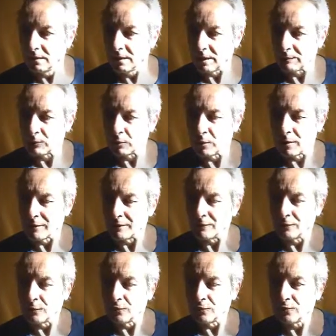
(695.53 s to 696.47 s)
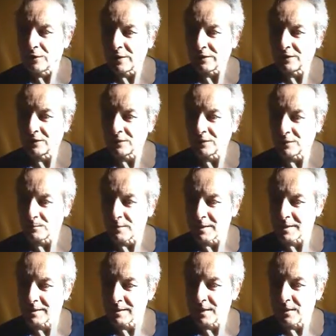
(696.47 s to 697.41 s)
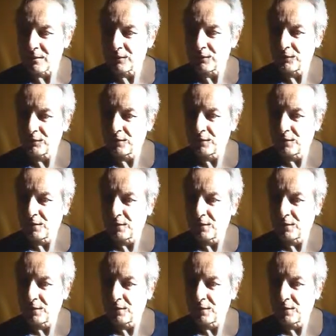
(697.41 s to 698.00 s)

I'm not a foot fetishist myself,